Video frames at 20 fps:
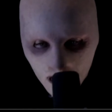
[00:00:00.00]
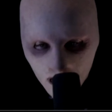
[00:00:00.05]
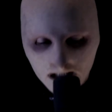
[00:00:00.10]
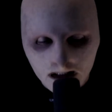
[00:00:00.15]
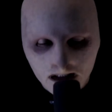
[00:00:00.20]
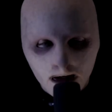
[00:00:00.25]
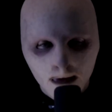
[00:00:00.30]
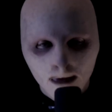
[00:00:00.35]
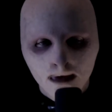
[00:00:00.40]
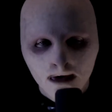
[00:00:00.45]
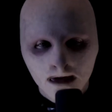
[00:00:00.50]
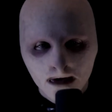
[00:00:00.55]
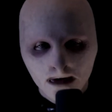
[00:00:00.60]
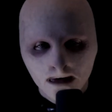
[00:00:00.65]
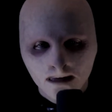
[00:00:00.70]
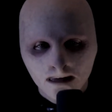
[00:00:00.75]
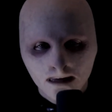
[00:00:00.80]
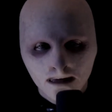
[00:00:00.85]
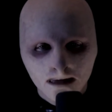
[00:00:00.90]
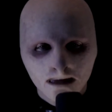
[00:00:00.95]
I dealt with
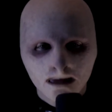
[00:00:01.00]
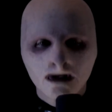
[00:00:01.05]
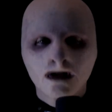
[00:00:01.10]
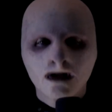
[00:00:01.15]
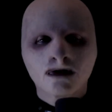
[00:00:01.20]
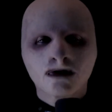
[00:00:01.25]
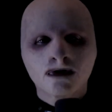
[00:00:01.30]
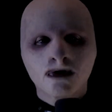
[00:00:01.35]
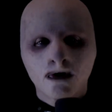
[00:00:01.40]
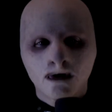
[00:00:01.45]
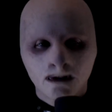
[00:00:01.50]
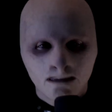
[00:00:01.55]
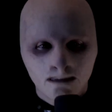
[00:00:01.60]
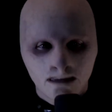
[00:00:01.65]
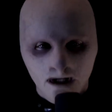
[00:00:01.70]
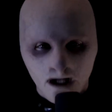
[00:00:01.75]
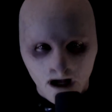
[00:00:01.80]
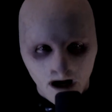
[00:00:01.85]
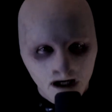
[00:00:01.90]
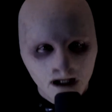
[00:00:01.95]
it, and I started
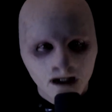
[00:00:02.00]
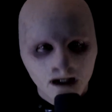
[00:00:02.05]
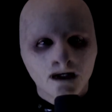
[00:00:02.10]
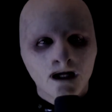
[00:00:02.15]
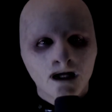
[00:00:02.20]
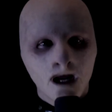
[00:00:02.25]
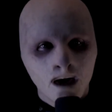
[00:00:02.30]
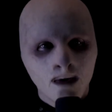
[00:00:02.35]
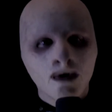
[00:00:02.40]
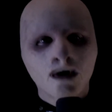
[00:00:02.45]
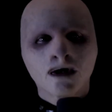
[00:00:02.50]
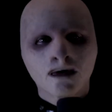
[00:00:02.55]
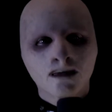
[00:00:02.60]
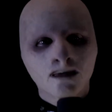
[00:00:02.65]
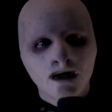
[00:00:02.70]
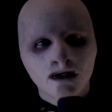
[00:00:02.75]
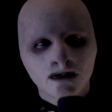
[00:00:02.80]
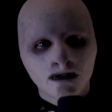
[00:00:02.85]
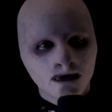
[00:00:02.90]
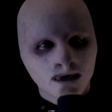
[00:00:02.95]
planning on how I can
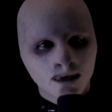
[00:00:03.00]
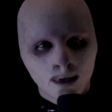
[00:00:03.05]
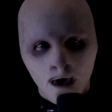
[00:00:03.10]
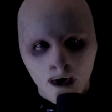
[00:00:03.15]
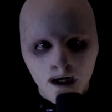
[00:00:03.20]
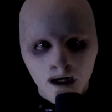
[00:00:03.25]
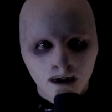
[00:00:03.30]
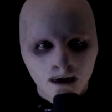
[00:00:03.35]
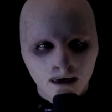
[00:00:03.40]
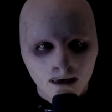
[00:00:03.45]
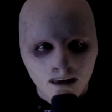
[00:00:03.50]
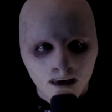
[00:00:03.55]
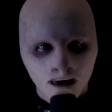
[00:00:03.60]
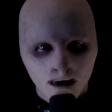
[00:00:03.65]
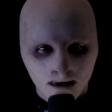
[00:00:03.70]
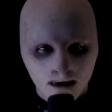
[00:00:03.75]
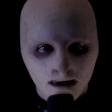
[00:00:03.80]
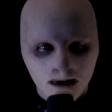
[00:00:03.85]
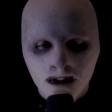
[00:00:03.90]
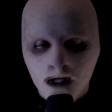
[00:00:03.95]
make this right in the
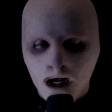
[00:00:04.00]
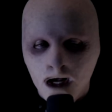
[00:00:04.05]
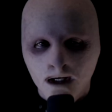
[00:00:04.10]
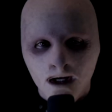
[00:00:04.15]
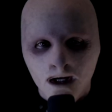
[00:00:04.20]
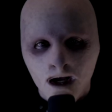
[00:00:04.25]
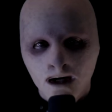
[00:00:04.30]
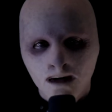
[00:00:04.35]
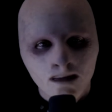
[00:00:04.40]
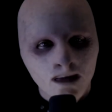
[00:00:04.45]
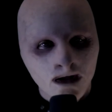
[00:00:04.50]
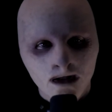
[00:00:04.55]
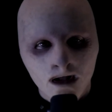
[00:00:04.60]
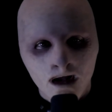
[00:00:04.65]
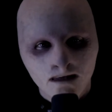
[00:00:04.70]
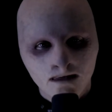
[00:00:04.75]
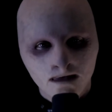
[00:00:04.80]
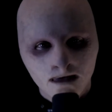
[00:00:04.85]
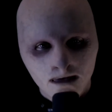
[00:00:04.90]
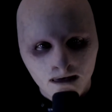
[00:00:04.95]
world and dedicated my
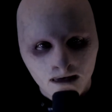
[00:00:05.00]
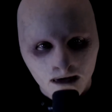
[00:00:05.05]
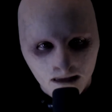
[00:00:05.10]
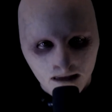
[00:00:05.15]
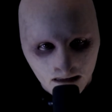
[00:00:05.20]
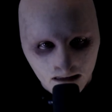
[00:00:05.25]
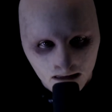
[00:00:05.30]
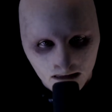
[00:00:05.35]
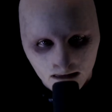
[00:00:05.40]
life to it.